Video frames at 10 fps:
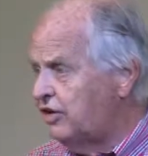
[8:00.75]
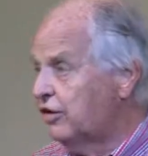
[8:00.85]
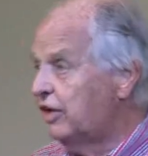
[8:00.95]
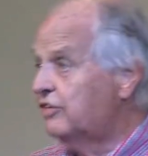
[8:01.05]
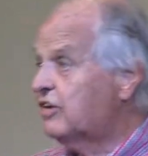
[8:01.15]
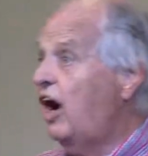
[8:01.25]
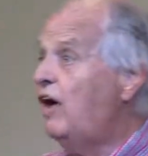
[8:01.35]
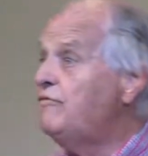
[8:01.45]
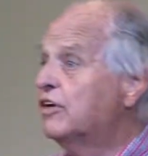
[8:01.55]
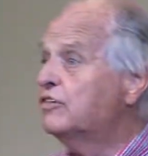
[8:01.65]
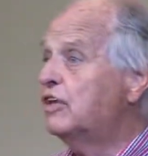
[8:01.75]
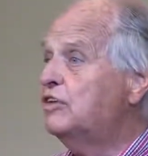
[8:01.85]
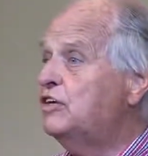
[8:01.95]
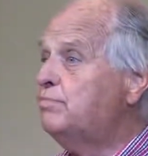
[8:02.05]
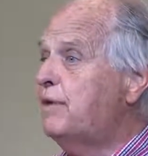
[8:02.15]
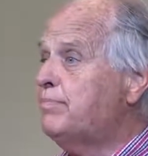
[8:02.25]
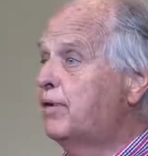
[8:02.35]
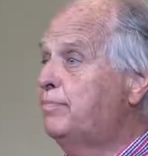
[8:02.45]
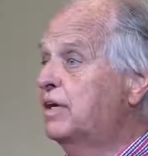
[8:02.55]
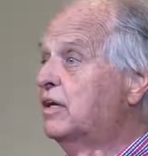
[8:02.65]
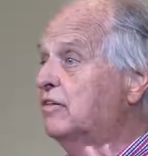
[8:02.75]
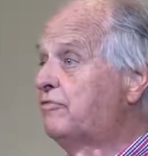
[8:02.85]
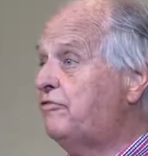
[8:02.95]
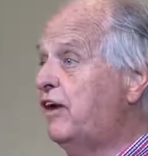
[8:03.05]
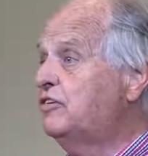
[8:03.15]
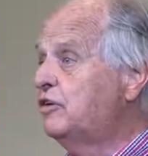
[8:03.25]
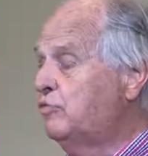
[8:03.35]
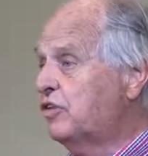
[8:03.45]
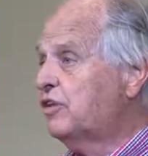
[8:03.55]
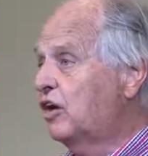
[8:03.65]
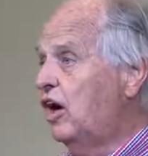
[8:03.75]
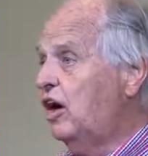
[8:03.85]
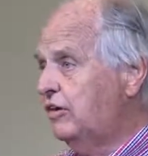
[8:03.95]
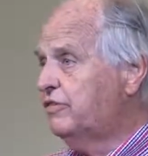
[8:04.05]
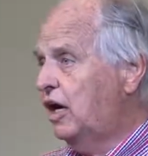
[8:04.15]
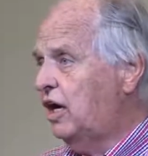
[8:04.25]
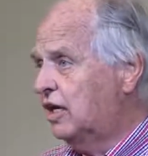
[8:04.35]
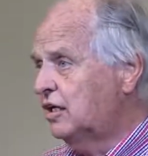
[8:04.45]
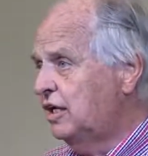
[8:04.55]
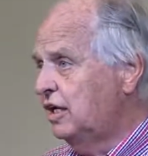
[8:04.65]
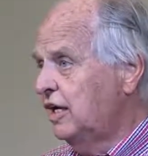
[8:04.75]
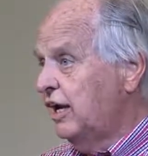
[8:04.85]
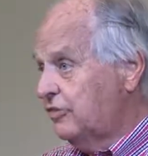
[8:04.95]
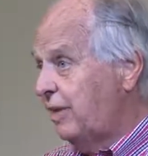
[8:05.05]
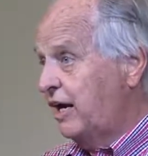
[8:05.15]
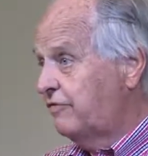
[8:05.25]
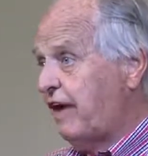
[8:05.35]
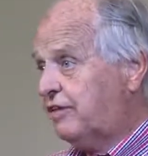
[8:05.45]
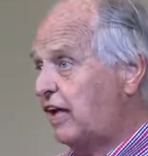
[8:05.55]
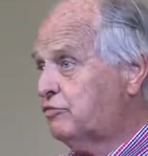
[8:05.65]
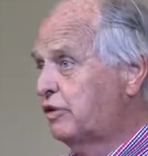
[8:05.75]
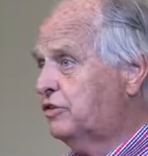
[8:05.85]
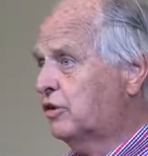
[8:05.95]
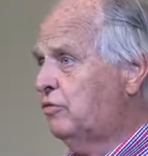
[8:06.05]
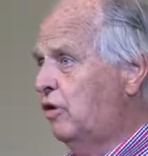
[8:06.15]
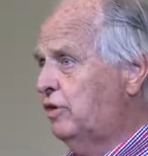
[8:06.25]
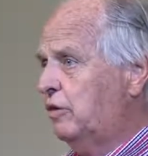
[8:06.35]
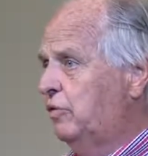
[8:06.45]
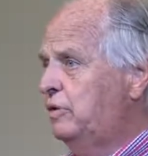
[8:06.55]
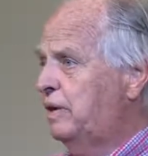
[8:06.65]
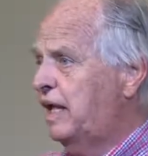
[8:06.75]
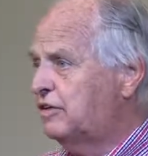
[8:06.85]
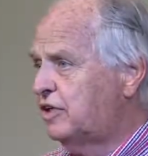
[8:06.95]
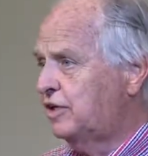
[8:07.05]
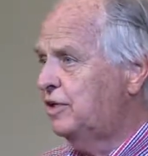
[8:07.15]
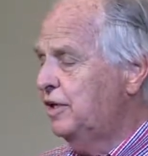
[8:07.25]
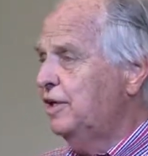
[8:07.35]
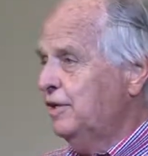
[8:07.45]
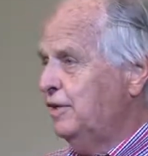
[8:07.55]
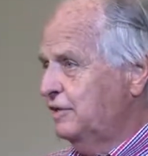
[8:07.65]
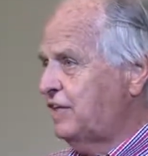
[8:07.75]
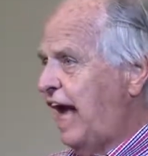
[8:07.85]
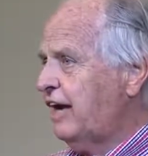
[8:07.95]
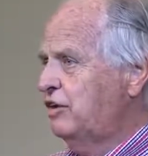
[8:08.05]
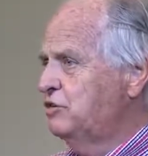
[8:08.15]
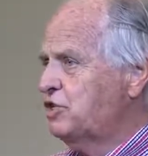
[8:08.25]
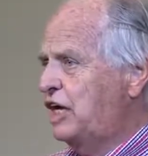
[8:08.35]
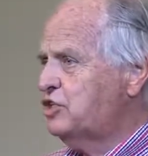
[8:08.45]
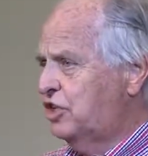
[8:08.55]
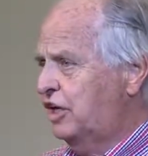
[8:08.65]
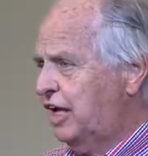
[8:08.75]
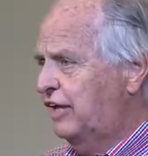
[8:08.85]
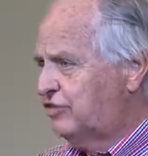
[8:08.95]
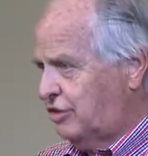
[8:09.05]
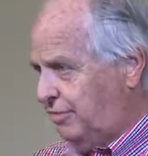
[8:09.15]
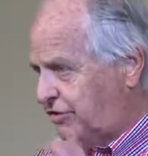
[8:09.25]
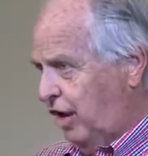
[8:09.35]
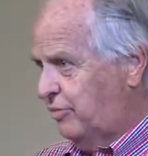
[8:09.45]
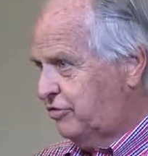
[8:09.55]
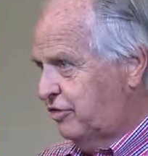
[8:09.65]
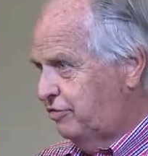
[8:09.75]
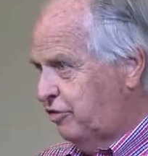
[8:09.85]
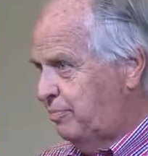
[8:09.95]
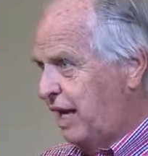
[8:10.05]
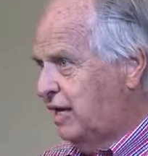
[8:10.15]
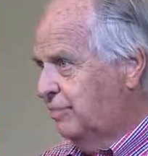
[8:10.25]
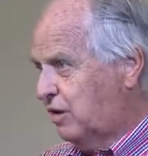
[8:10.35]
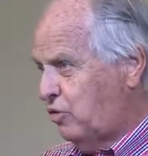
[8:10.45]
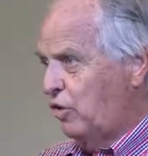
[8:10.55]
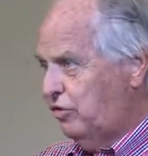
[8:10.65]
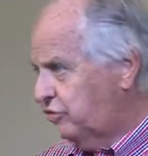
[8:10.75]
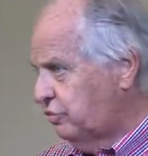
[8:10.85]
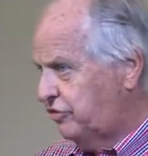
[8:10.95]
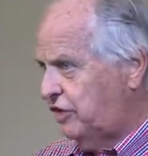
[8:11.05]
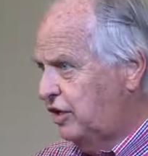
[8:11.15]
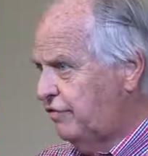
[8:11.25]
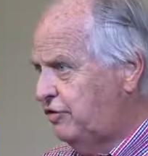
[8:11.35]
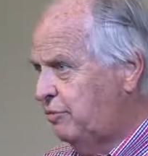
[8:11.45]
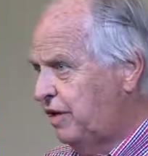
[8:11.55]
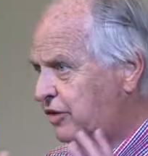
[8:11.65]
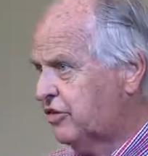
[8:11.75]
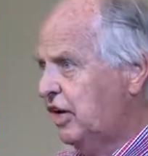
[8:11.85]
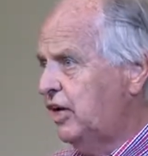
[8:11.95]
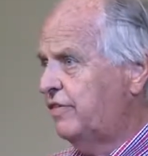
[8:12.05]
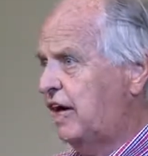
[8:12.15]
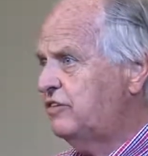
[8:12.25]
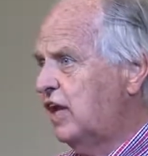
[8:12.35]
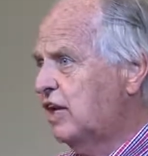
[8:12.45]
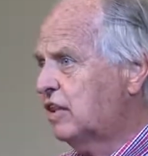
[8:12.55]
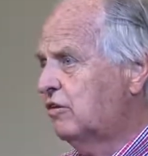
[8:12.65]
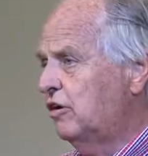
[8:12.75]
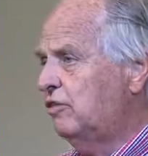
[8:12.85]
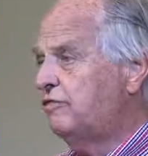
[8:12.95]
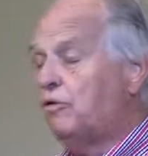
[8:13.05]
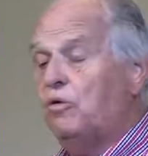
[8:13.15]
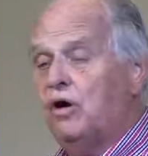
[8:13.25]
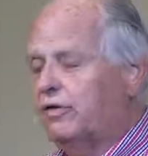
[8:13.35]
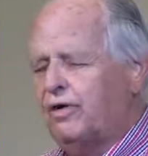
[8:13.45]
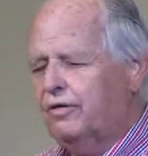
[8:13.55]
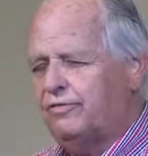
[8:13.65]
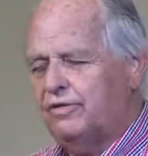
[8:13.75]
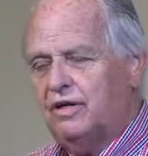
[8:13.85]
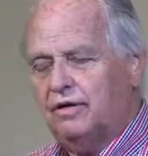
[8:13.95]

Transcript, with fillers: here, it's obvious that these people have been confronted with the law of God. As a matter of fact, that's what they're quoting when we get to this accusation against them. It's almost a verbatim a quote, as we'll see in a few minutes, of Isaiah 34, of